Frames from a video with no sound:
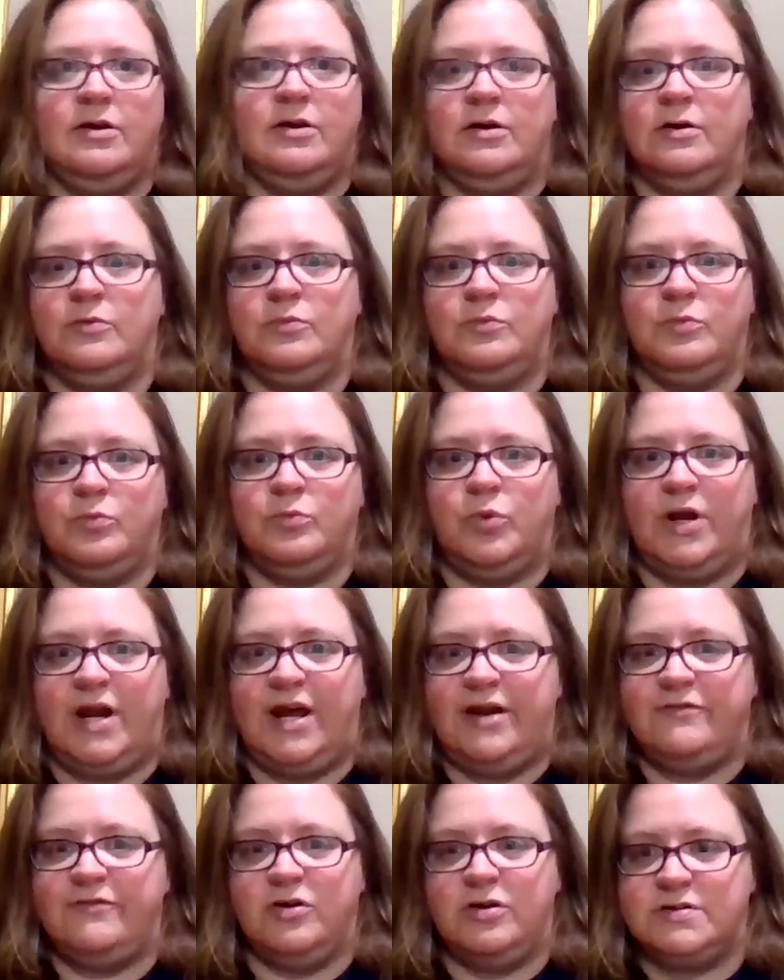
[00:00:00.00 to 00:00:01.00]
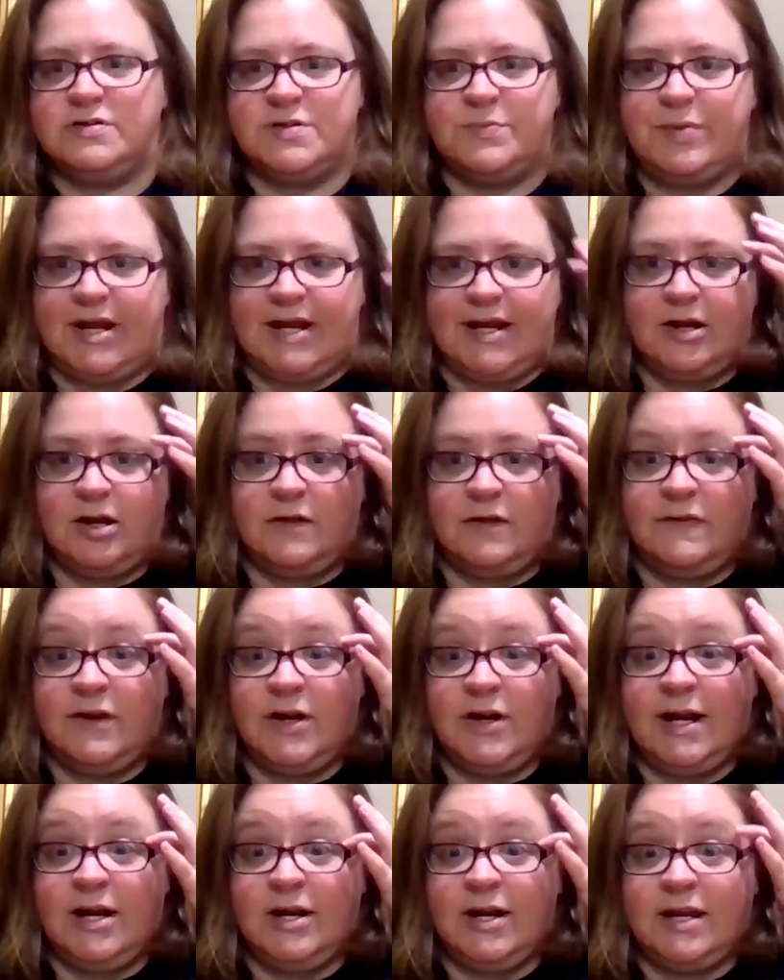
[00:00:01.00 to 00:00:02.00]
or whatever, depending on
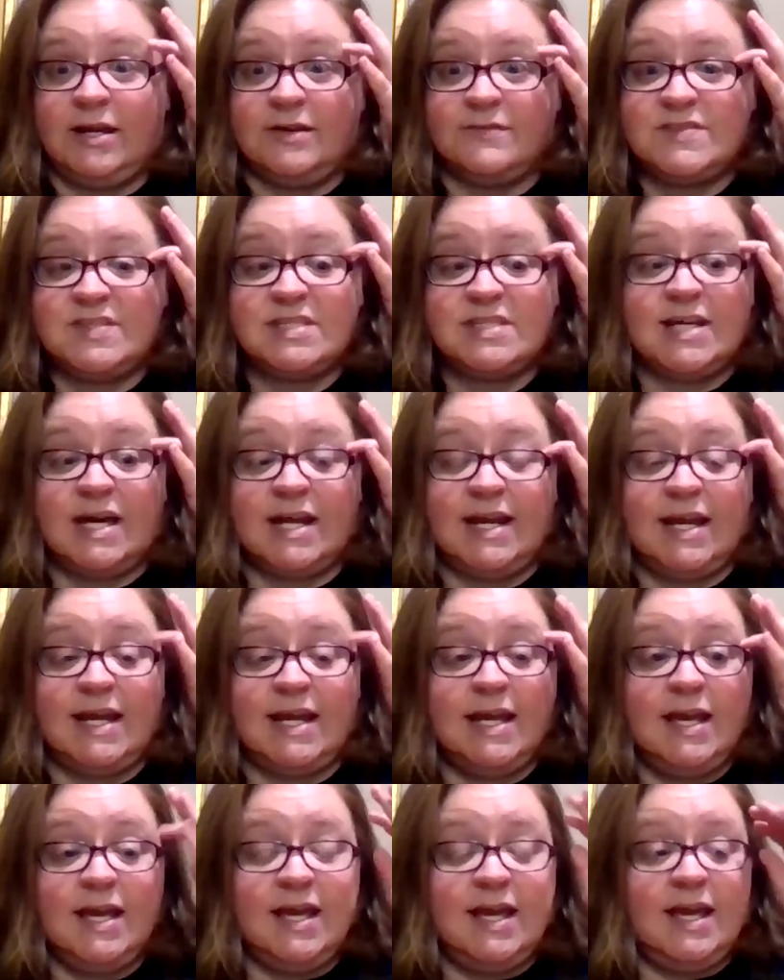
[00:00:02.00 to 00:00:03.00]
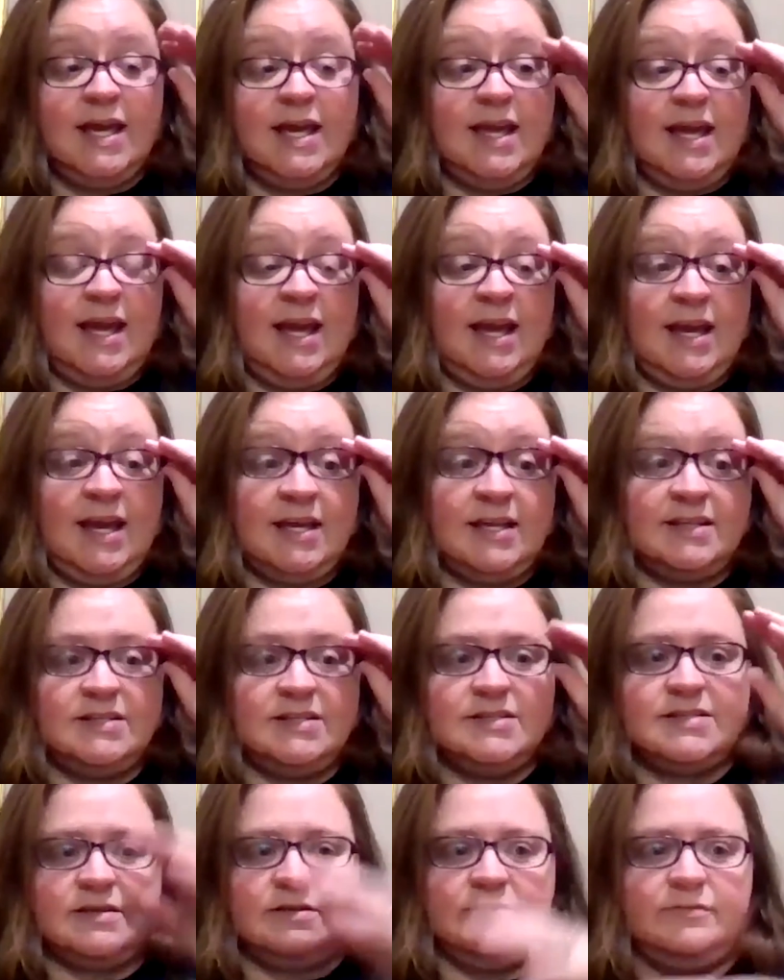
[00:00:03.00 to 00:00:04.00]
their area of study.
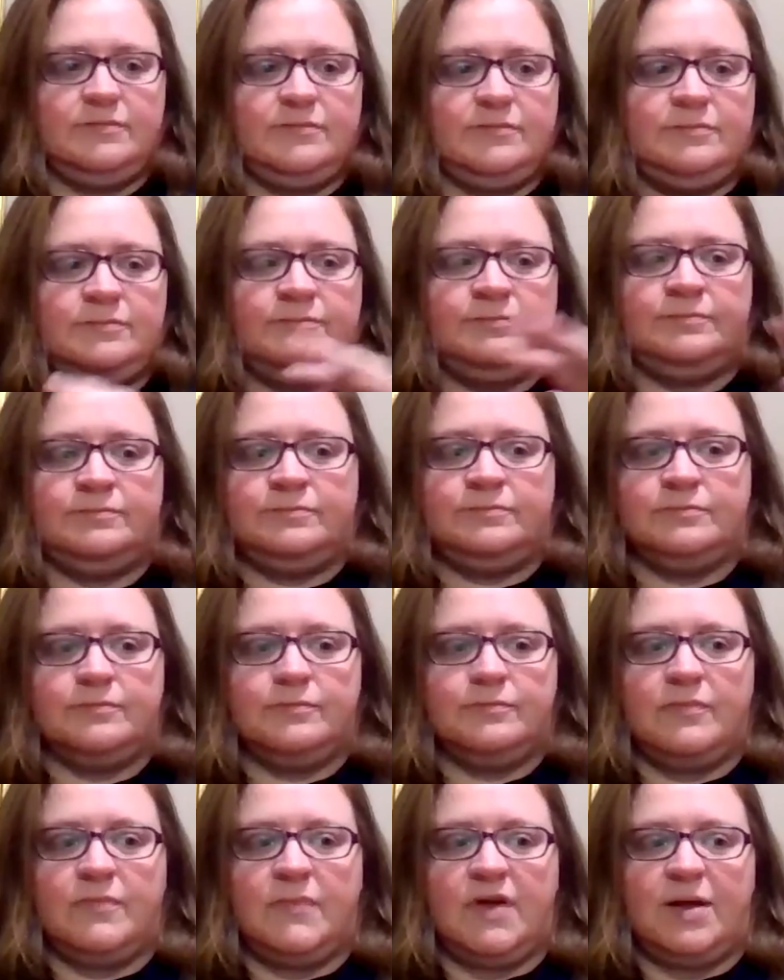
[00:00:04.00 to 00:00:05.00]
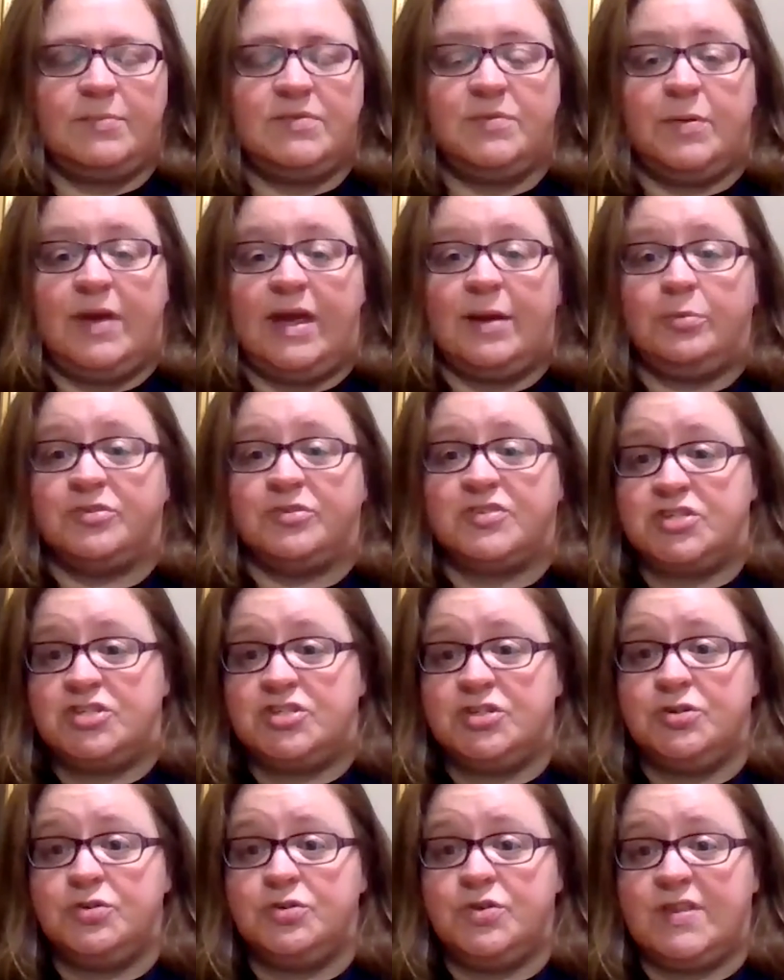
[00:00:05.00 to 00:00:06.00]
And to be able to
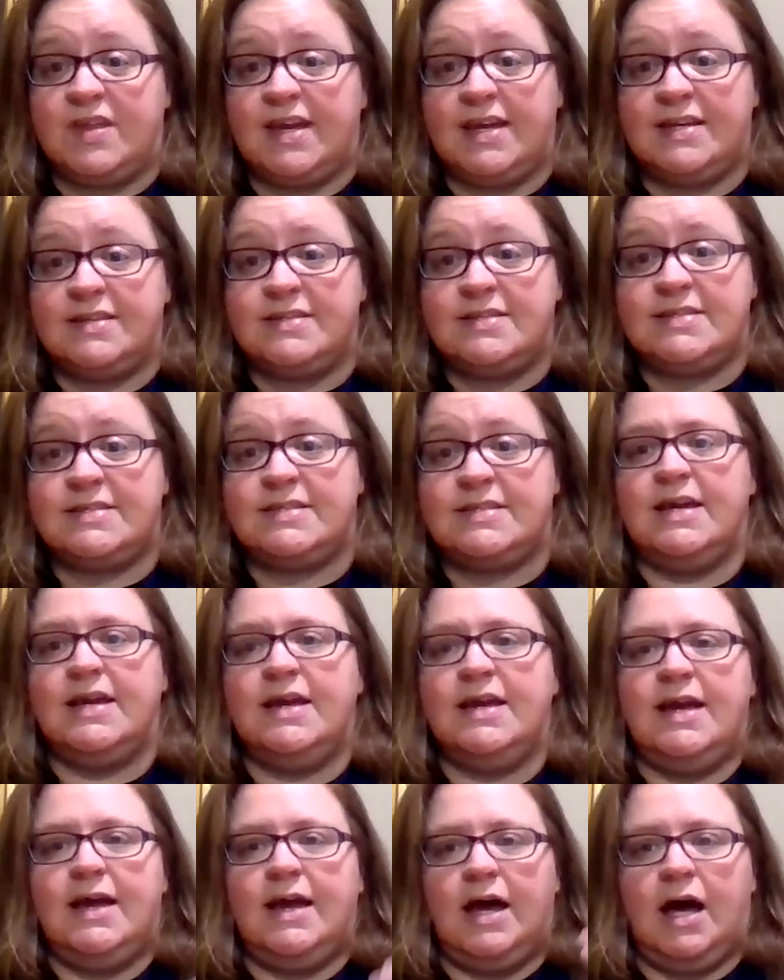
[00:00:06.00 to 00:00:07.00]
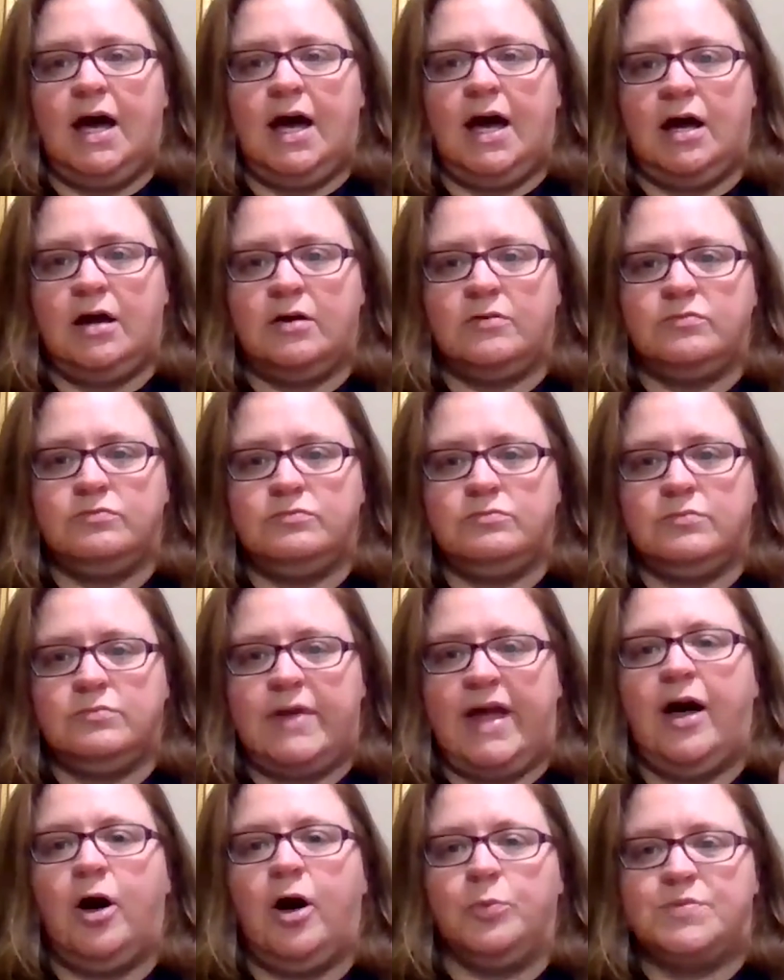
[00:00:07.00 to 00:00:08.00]
do this
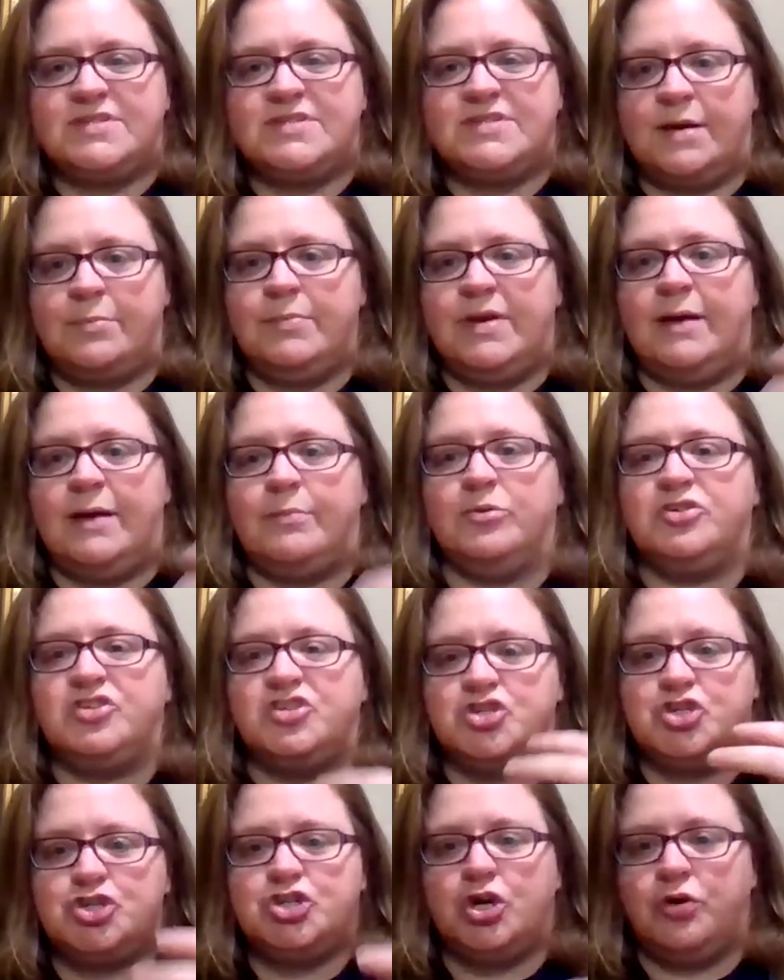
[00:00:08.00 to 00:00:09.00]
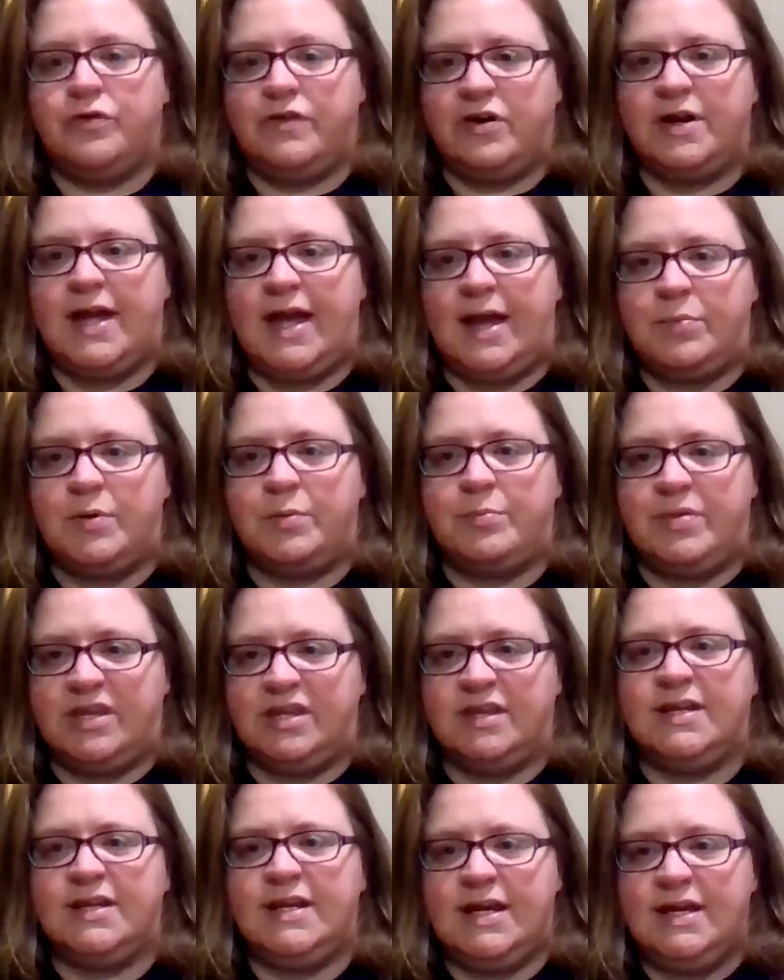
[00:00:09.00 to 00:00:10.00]
helps them be able to show their
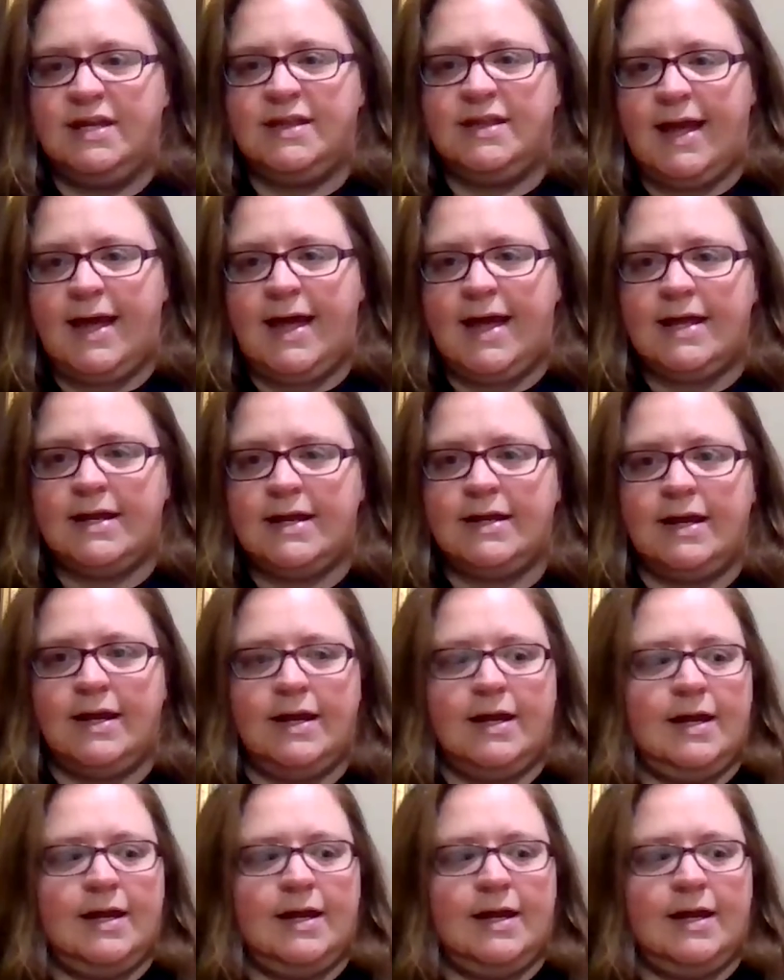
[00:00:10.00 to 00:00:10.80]
capability in that.